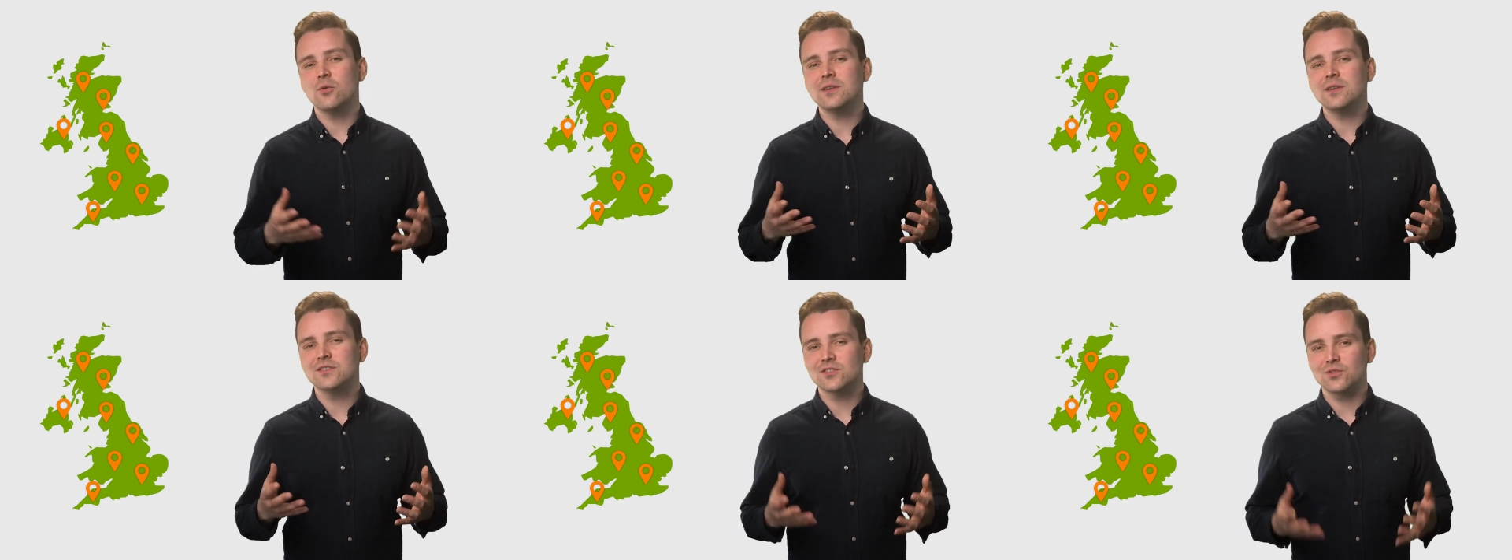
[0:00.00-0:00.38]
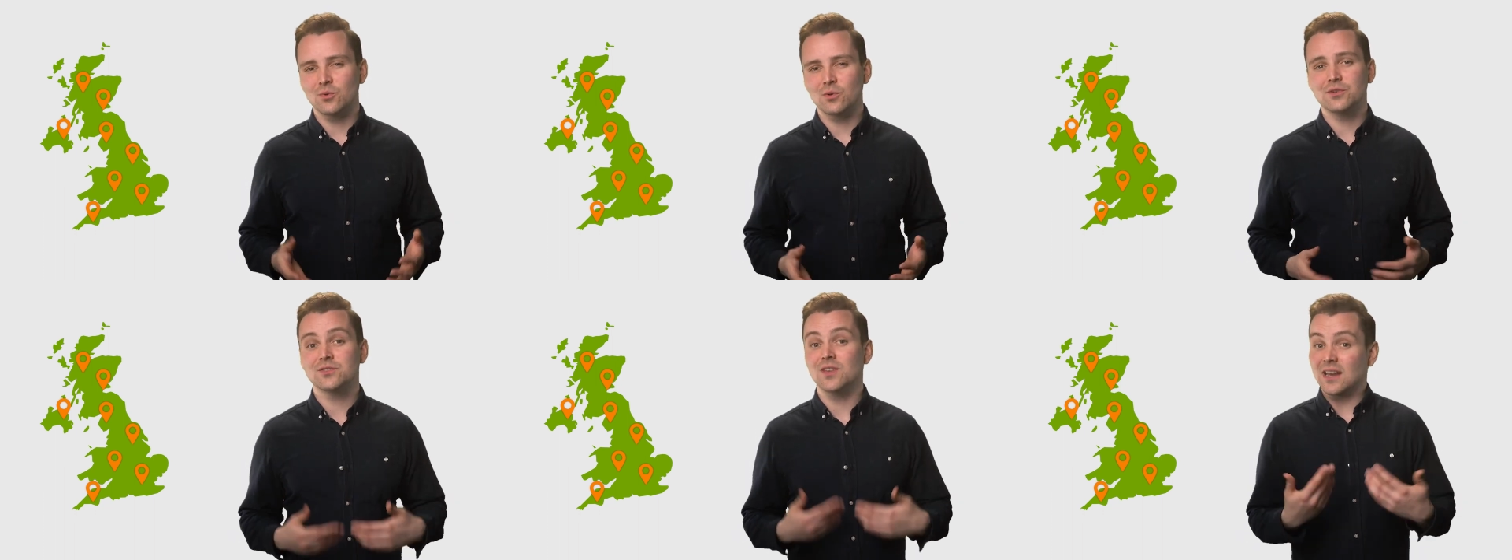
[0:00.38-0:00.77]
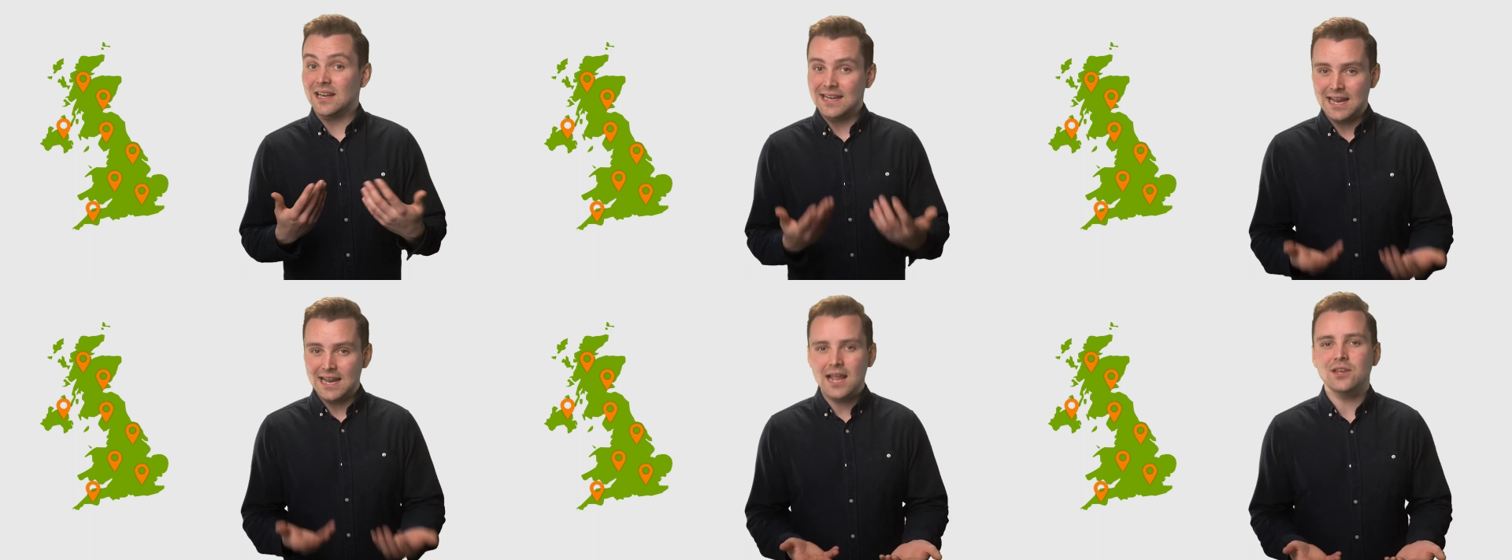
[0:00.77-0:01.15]
installers
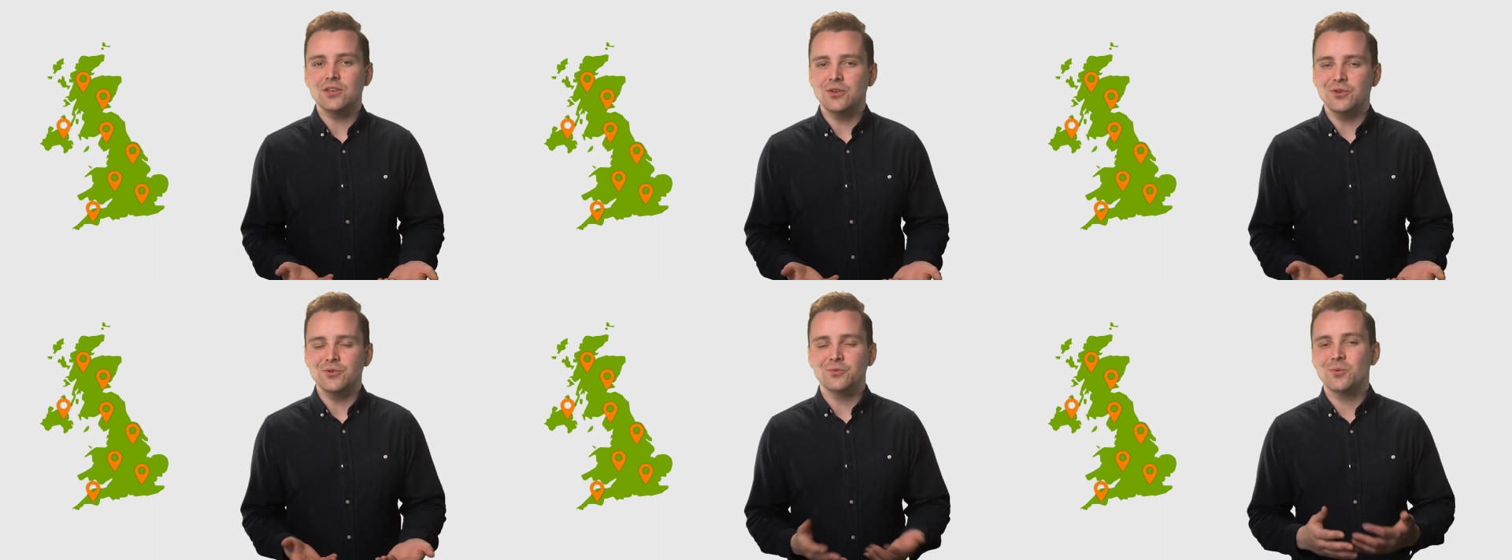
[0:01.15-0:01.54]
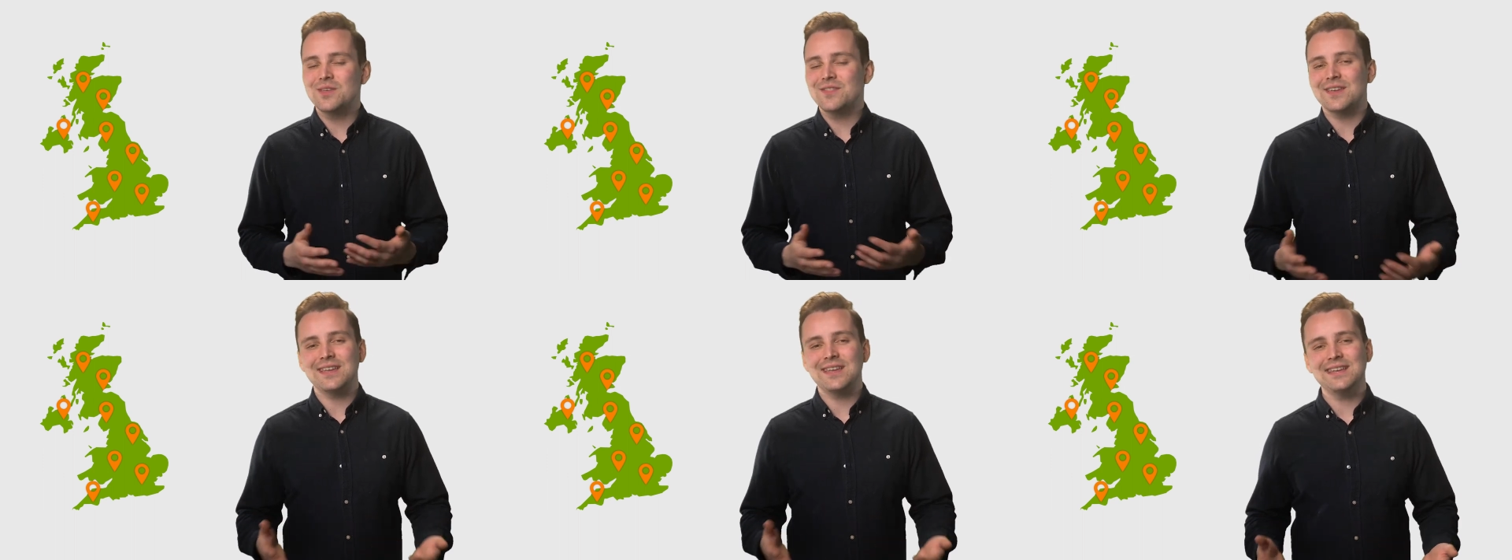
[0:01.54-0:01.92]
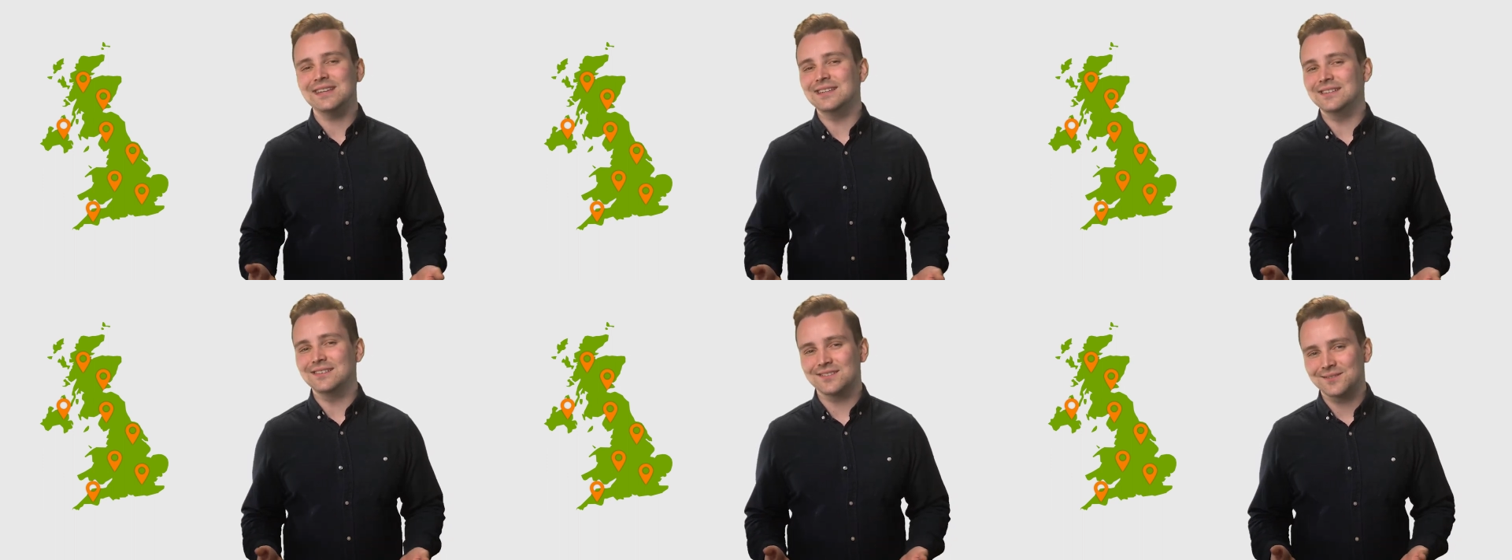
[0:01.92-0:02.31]
near you with
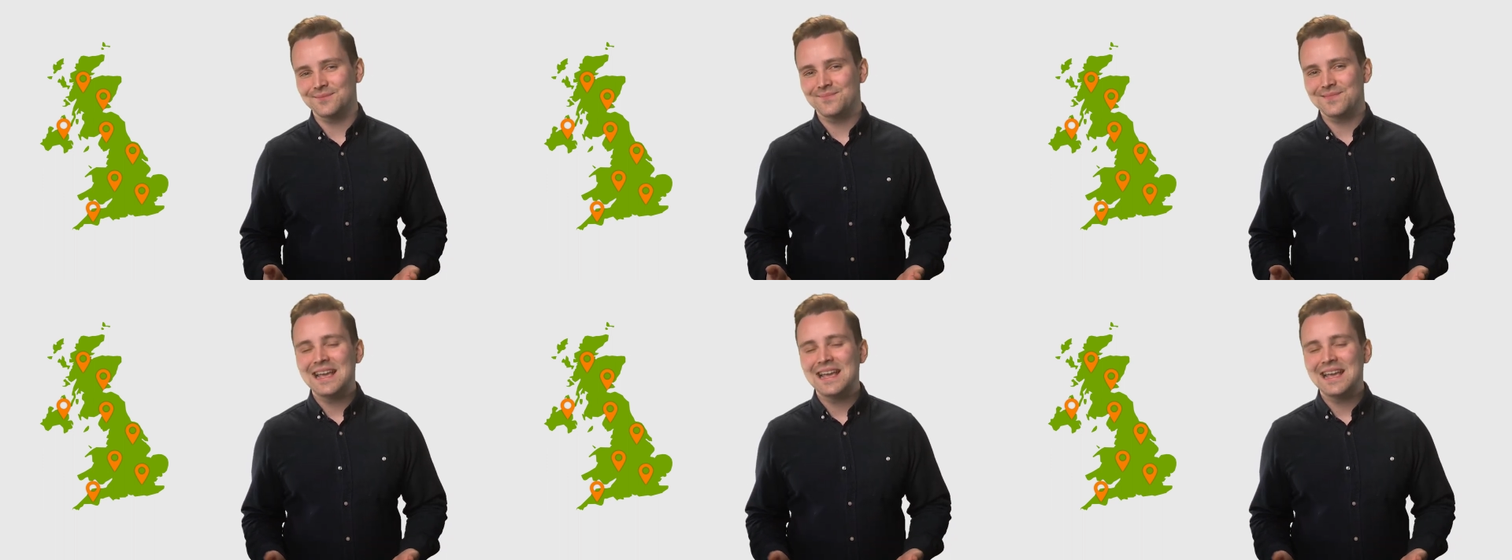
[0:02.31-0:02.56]
ease.